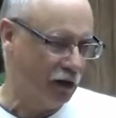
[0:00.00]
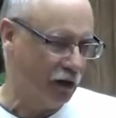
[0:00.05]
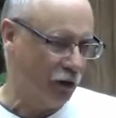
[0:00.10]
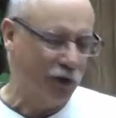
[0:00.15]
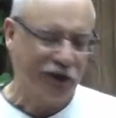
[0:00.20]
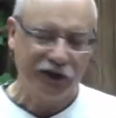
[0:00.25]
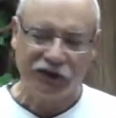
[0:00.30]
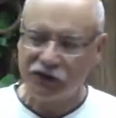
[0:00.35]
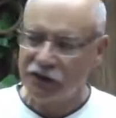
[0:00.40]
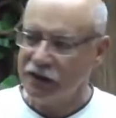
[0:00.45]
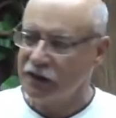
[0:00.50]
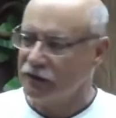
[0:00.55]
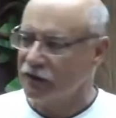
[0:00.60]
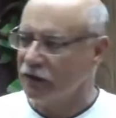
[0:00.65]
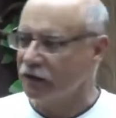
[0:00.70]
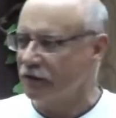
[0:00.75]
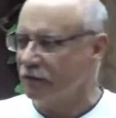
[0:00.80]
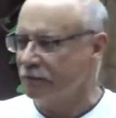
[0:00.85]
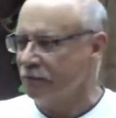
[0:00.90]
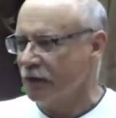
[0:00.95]
We see
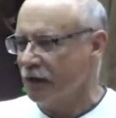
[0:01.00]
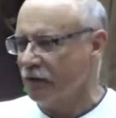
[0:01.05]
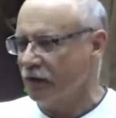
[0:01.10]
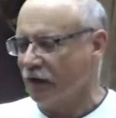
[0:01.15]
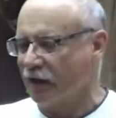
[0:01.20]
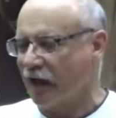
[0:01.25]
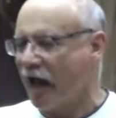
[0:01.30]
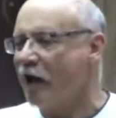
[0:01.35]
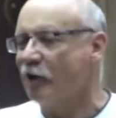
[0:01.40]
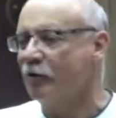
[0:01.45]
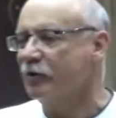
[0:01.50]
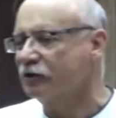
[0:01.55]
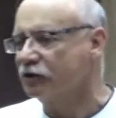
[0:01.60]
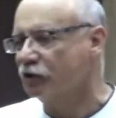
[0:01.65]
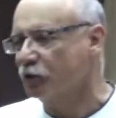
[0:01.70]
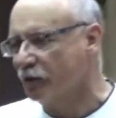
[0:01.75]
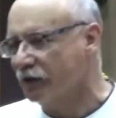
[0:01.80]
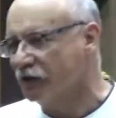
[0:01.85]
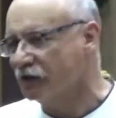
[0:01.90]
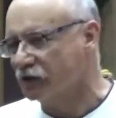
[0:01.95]
the
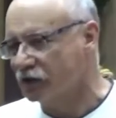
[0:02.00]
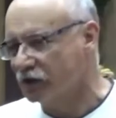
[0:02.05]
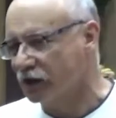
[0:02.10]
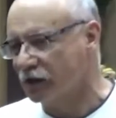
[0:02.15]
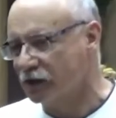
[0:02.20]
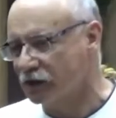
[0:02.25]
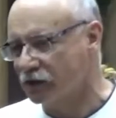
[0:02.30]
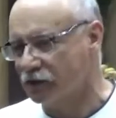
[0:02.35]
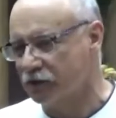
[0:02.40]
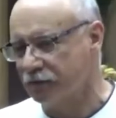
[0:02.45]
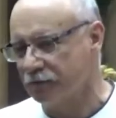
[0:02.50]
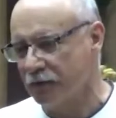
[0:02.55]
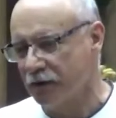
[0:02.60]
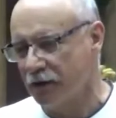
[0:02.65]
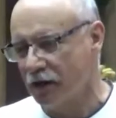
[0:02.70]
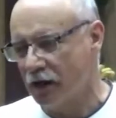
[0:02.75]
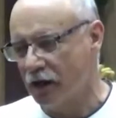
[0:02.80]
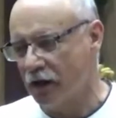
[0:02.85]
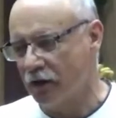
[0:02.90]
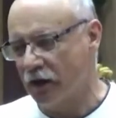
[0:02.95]
characteristics
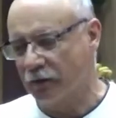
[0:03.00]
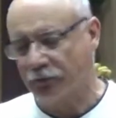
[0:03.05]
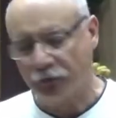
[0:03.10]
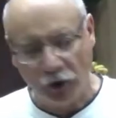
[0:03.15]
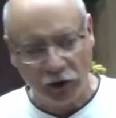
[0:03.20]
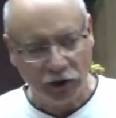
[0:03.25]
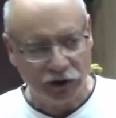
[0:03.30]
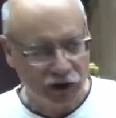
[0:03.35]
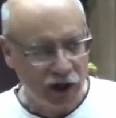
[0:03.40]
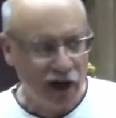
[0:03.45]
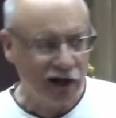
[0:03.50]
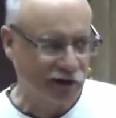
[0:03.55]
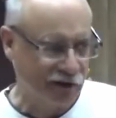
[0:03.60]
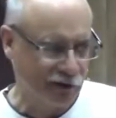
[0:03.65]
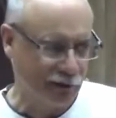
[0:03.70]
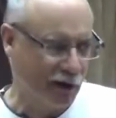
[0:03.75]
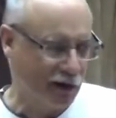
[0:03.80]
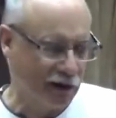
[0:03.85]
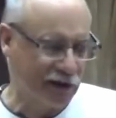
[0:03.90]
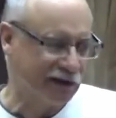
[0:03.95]
that Paul talks
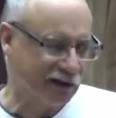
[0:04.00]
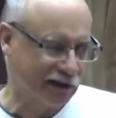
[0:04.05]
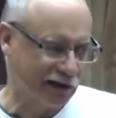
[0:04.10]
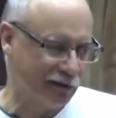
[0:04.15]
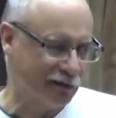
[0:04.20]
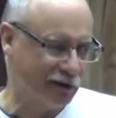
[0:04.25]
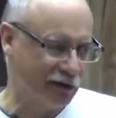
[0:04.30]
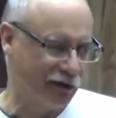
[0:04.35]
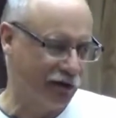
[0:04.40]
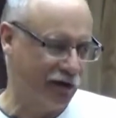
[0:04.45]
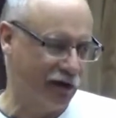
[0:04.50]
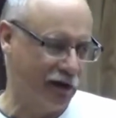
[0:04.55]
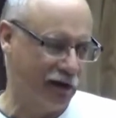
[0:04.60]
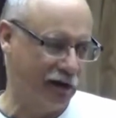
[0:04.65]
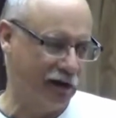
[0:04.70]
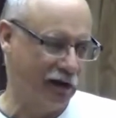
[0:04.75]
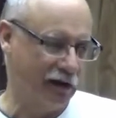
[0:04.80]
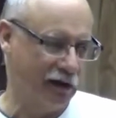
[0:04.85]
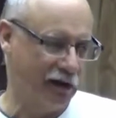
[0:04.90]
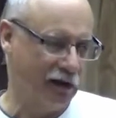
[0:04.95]
about in Timothy.
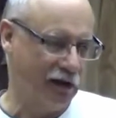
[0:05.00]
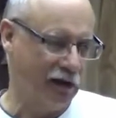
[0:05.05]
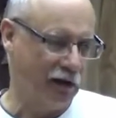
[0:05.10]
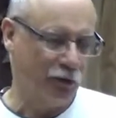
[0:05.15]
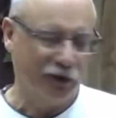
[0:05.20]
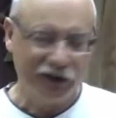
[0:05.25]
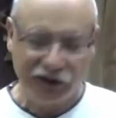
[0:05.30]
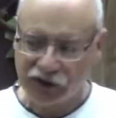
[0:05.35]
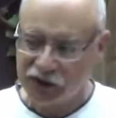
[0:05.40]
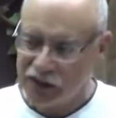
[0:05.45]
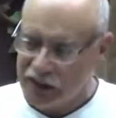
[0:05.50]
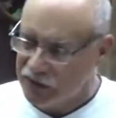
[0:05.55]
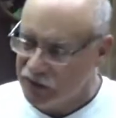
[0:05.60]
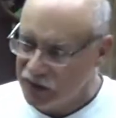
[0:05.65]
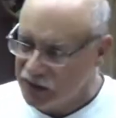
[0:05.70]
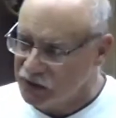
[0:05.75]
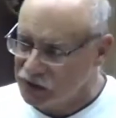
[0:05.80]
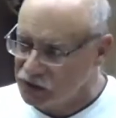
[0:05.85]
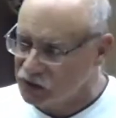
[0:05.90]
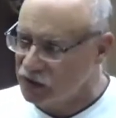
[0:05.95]
We see
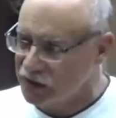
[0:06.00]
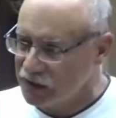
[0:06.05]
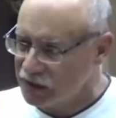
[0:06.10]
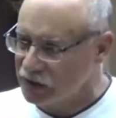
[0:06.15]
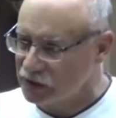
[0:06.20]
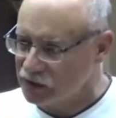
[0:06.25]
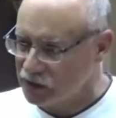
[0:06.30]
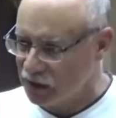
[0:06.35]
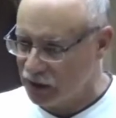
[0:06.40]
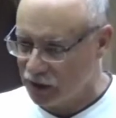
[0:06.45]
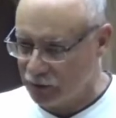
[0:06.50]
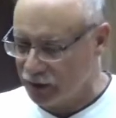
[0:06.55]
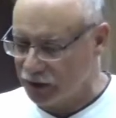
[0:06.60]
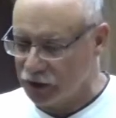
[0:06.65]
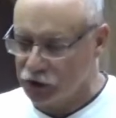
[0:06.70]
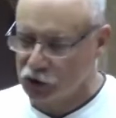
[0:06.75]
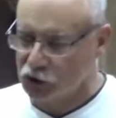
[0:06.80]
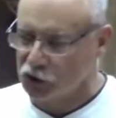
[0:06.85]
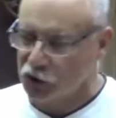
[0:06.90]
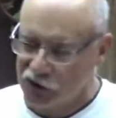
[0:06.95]
these things in him, and
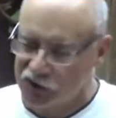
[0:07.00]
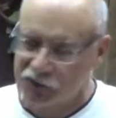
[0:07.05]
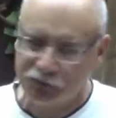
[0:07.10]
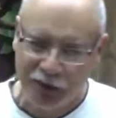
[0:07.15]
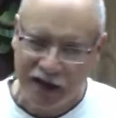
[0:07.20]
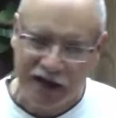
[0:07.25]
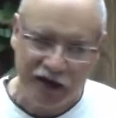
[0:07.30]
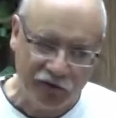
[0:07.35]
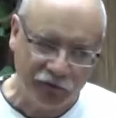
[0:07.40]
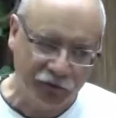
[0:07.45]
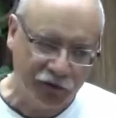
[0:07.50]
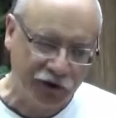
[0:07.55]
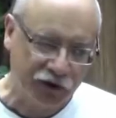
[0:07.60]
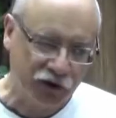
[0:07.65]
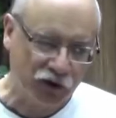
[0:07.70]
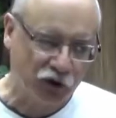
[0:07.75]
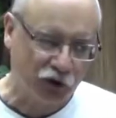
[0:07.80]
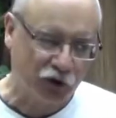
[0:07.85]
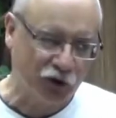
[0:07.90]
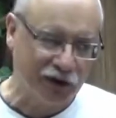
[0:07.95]
the church
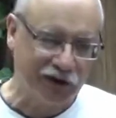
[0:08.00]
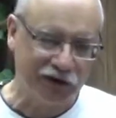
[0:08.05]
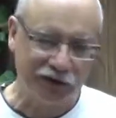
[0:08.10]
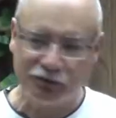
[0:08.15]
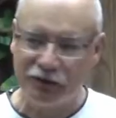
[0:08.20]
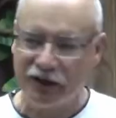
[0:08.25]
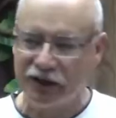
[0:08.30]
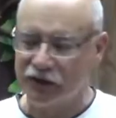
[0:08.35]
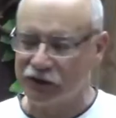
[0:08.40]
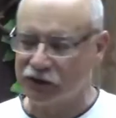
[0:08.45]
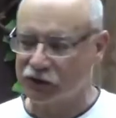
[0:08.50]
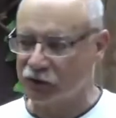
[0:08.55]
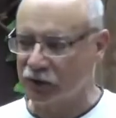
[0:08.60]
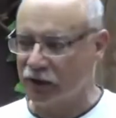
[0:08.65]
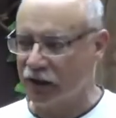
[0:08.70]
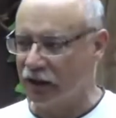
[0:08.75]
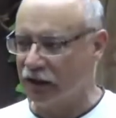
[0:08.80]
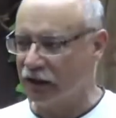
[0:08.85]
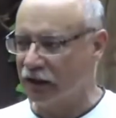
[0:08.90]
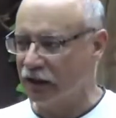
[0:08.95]
benefits through his ministry.